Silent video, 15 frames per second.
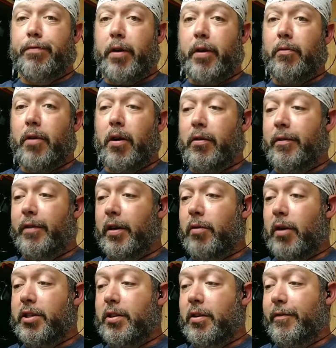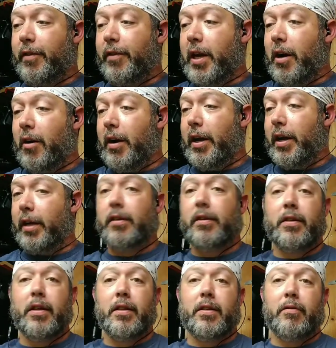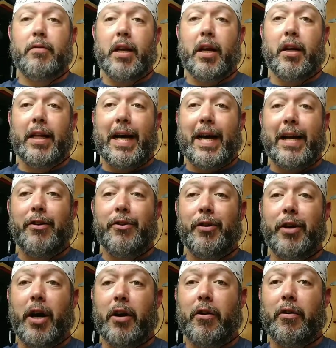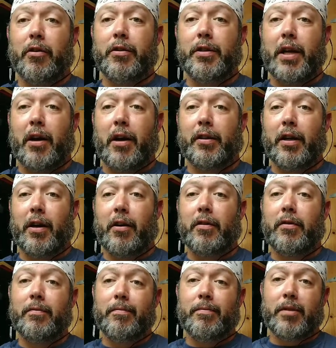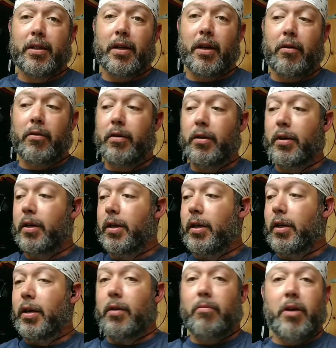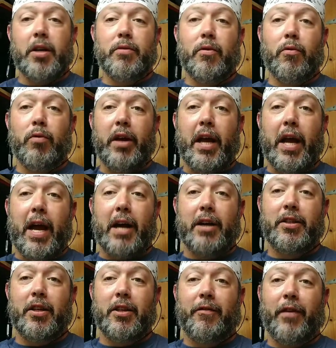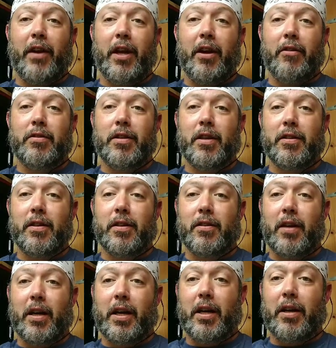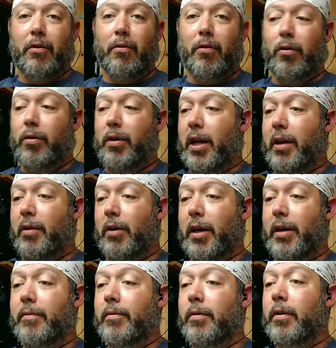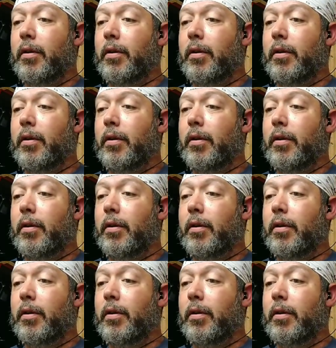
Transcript: pretty relevant question for carrying since we get a lot of new gun owners out there. So might as well rehash this video since it's like a year old anyway.